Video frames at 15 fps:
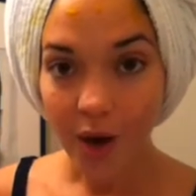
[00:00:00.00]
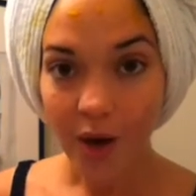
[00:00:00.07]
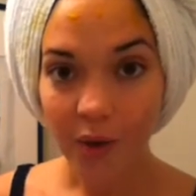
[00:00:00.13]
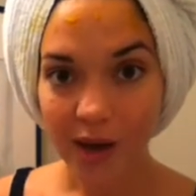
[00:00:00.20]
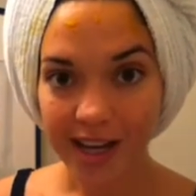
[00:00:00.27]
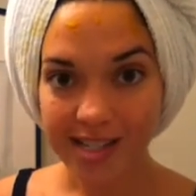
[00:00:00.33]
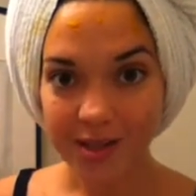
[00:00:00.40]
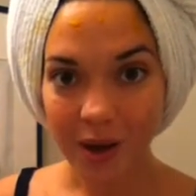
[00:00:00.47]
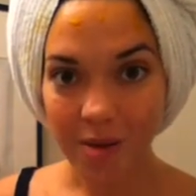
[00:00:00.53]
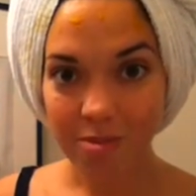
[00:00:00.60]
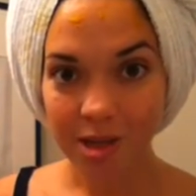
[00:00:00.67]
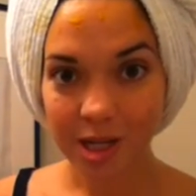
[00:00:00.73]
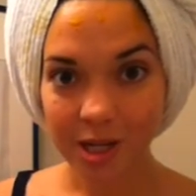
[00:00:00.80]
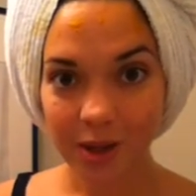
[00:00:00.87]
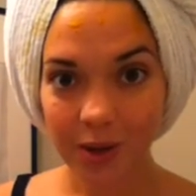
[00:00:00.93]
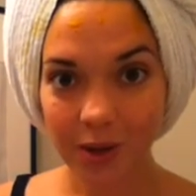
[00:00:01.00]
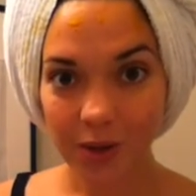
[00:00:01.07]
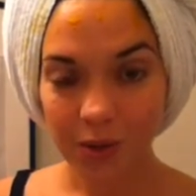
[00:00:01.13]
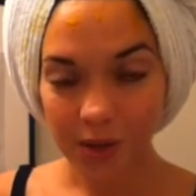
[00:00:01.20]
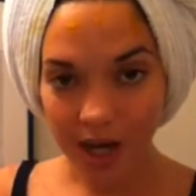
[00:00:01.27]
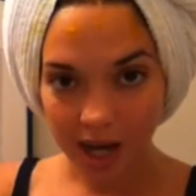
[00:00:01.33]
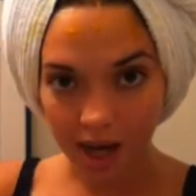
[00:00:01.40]
Okay, so I'm gonna
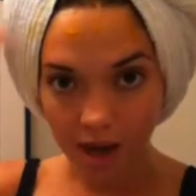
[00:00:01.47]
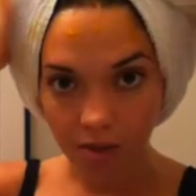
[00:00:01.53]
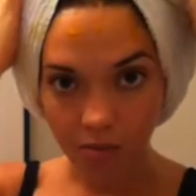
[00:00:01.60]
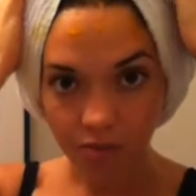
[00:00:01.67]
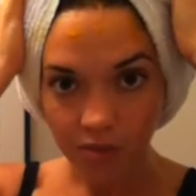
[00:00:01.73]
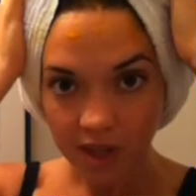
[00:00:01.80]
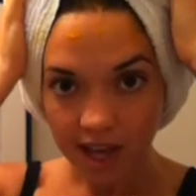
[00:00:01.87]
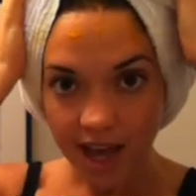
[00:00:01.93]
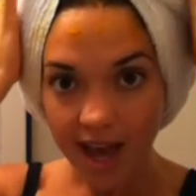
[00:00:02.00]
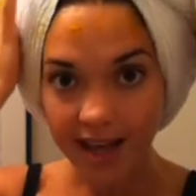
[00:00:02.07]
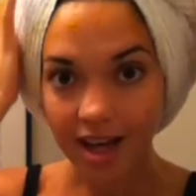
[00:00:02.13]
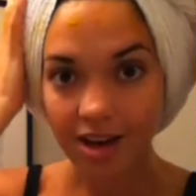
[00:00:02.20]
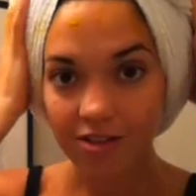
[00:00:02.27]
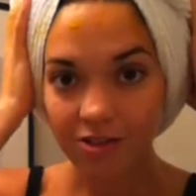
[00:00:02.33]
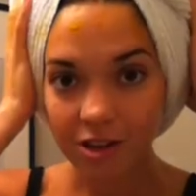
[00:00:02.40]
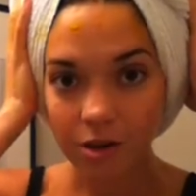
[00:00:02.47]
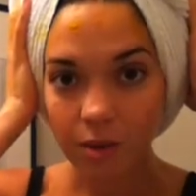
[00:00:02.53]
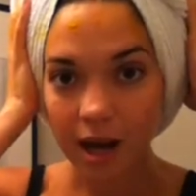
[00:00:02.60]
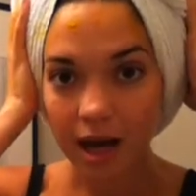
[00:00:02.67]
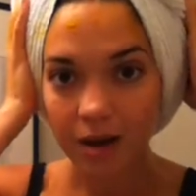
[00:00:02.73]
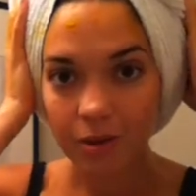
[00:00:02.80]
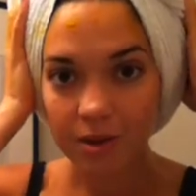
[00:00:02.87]
go hang out for a
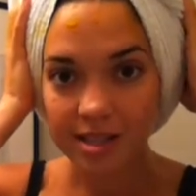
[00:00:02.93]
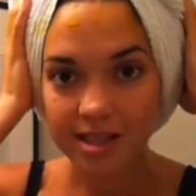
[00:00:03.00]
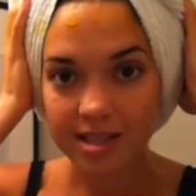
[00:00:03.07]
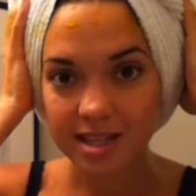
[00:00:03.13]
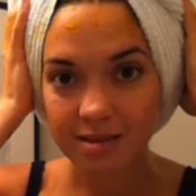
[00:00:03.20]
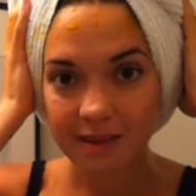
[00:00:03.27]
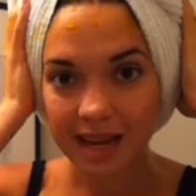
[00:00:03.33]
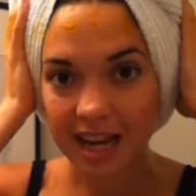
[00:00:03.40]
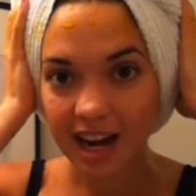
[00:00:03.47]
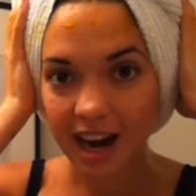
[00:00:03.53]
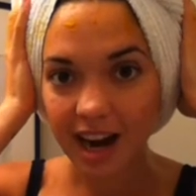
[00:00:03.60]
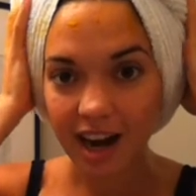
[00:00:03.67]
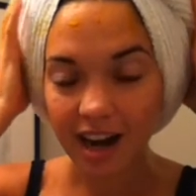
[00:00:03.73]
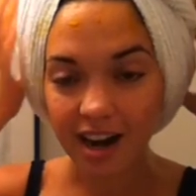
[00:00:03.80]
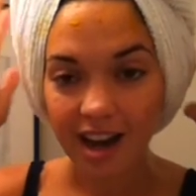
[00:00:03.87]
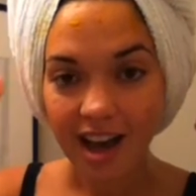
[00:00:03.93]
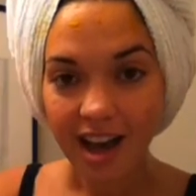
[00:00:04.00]
while with this in my hair,